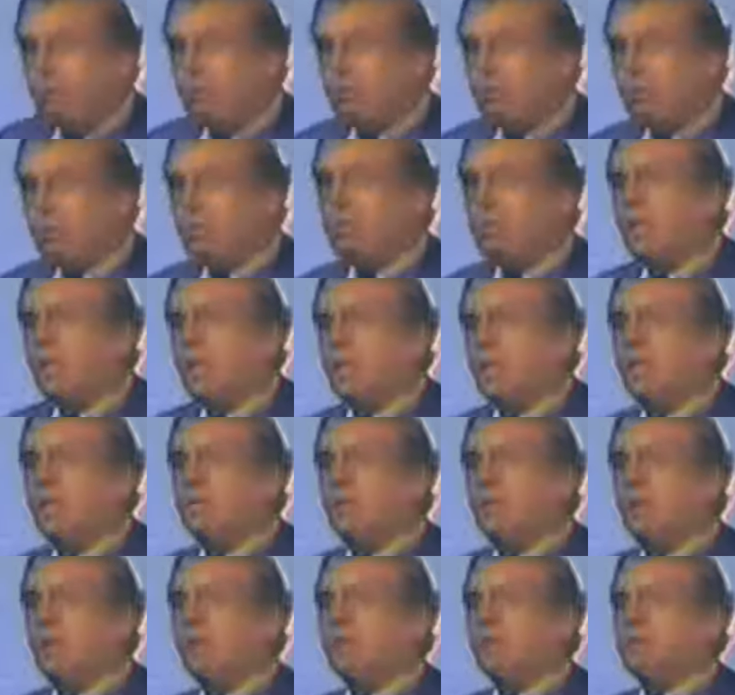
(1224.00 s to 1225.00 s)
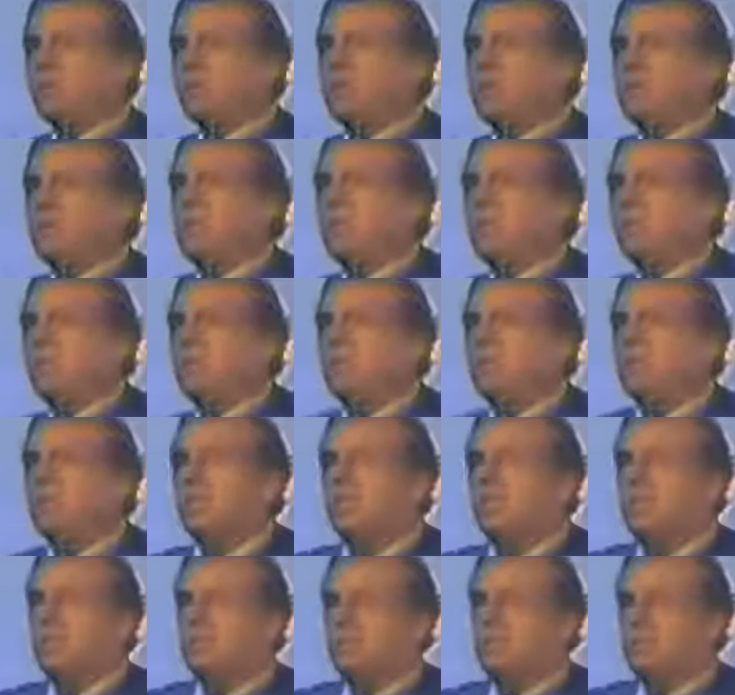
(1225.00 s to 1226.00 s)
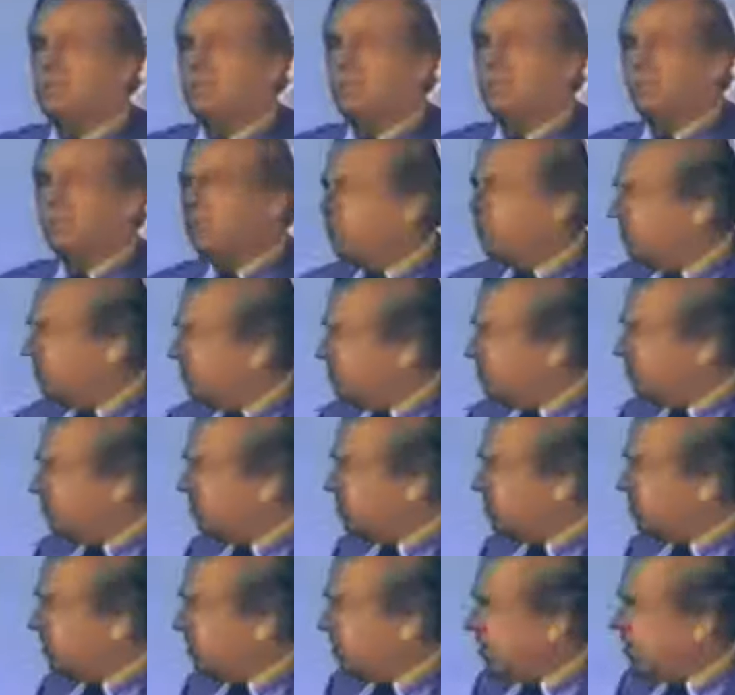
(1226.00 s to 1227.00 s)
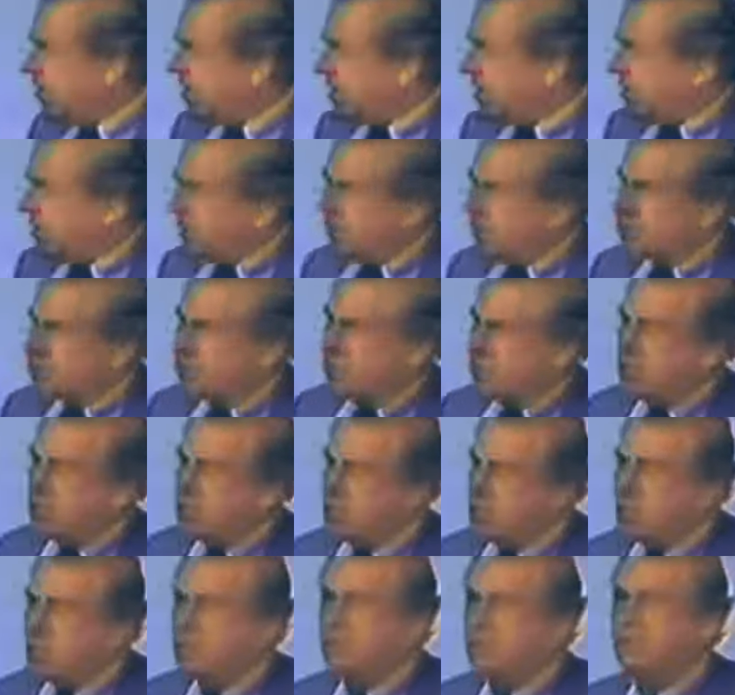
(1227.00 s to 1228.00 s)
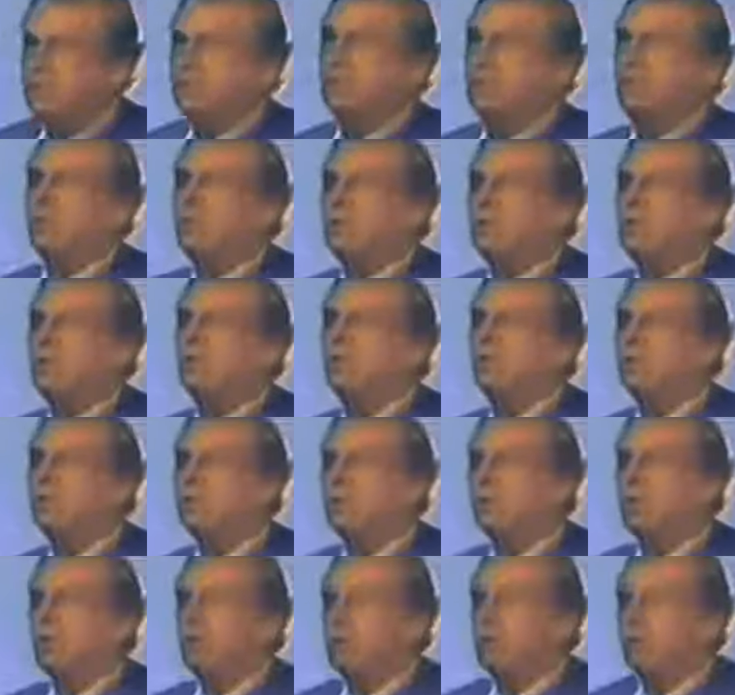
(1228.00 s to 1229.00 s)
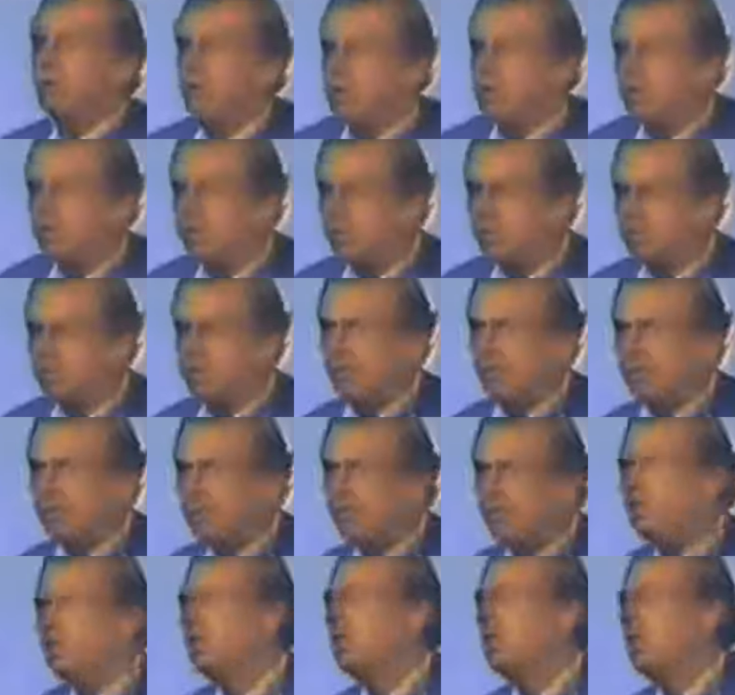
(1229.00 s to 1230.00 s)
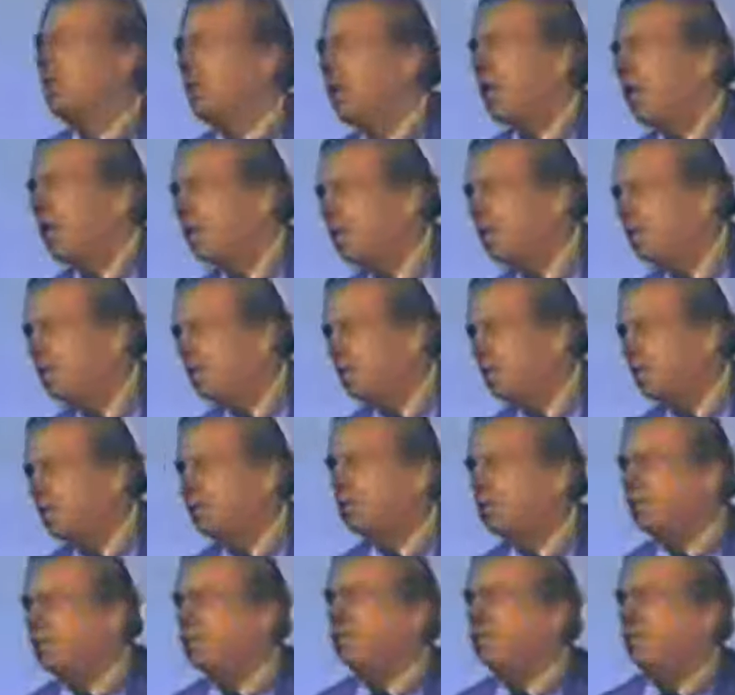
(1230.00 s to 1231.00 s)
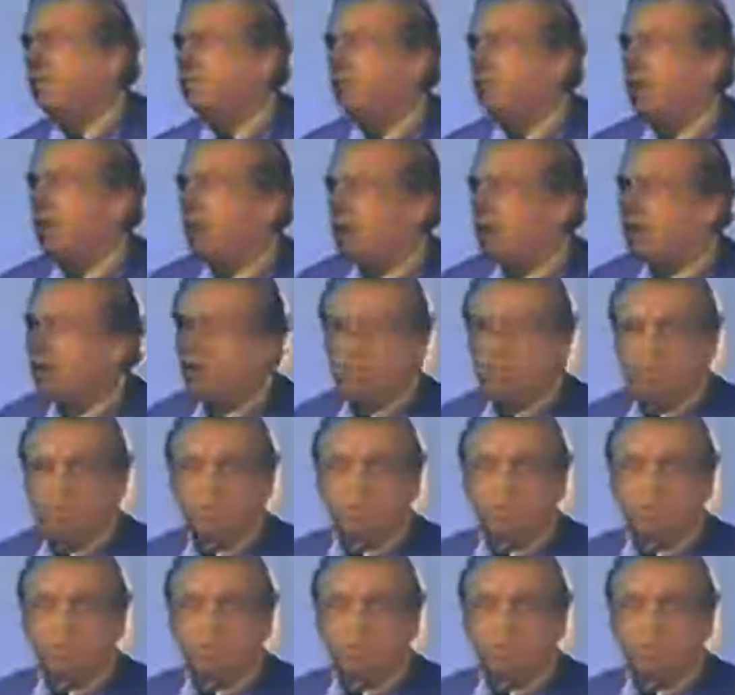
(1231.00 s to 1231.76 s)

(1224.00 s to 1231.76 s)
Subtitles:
Baruch had a partner in a venture called the Alaska Juneau Gold Mining Company, and Meyer and